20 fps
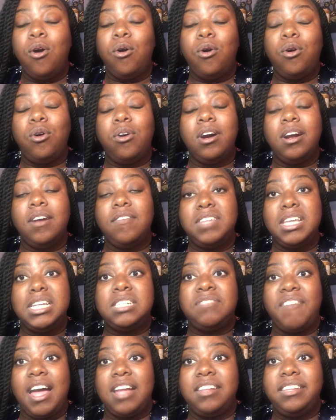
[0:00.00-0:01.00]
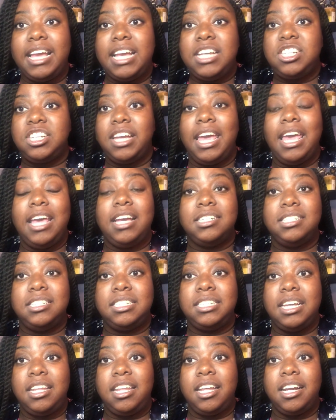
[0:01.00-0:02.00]
or if this foundation and
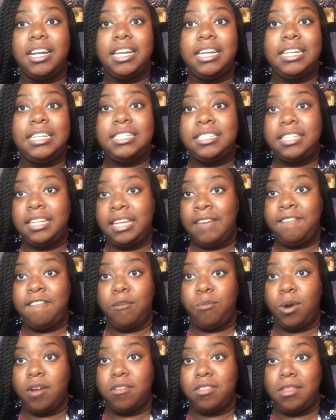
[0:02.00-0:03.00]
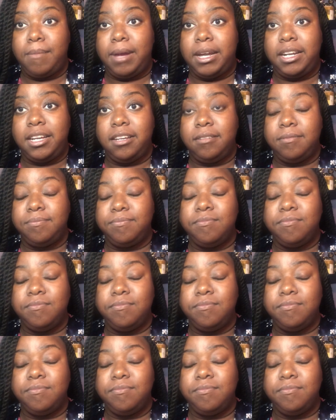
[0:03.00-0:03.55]
concealer is even worth the money.